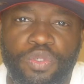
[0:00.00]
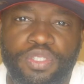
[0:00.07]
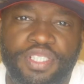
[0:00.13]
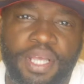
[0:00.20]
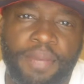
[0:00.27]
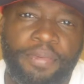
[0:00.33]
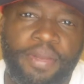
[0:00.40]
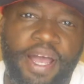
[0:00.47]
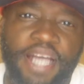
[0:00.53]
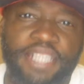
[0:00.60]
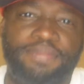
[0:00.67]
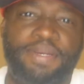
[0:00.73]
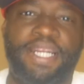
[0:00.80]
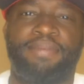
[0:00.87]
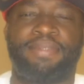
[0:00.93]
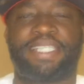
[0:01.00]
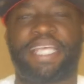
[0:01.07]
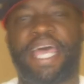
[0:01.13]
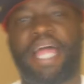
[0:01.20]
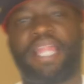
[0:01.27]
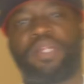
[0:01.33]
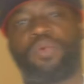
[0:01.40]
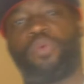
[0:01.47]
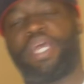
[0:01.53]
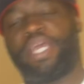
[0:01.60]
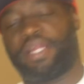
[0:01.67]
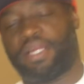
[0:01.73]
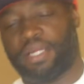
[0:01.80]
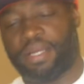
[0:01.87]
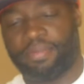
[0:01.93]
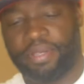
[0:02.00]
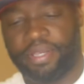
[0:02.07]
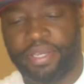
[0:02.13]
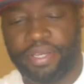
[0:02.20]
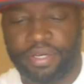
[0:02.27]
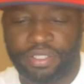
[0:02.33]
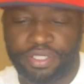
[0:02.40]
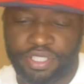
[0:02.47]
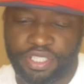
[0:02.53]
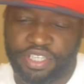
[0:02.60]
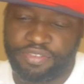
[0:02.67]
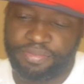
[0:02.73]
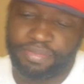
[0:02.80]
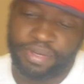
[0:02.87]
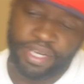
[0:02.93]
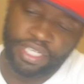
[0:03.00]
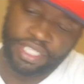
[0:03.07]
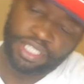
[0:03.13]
What's up, guys? My name is Allan Wade, and I'm here to give my